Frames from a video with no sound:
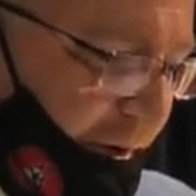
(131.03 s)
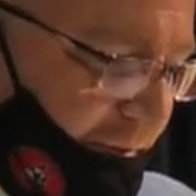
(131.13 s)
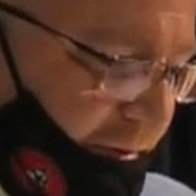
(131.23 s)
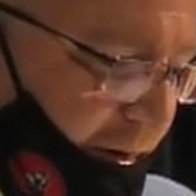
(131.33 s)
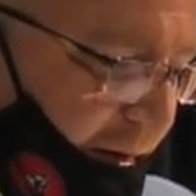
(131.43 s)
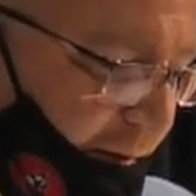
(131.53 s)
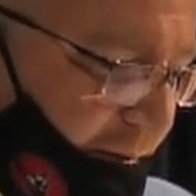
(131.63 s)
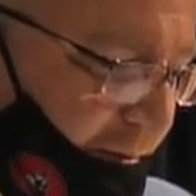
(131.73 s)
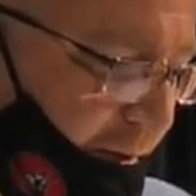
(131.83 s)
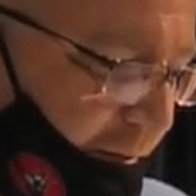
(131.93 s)
of
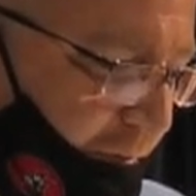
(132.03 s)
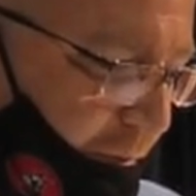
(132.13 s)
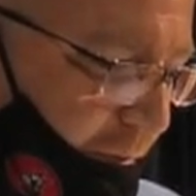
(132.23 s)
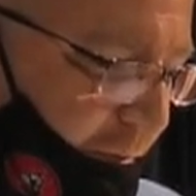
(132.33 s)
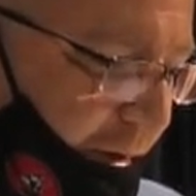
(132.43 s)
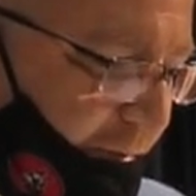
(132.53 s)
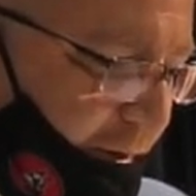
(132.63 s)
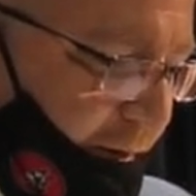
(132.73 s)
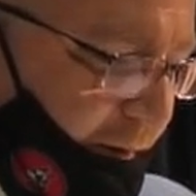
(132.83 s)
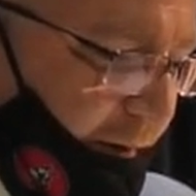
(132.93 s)
silence for
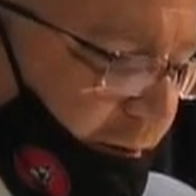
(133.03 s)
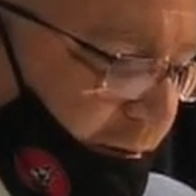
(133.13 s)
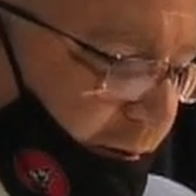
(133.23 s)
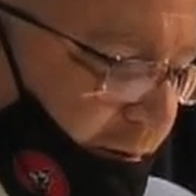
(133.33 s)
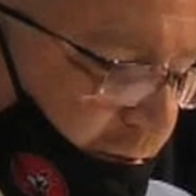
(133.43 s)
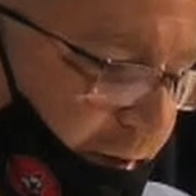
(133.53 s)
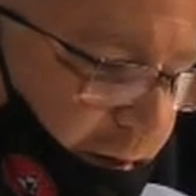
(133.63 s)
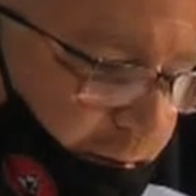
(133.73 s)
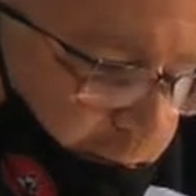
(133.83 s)
Rafael and Andrade,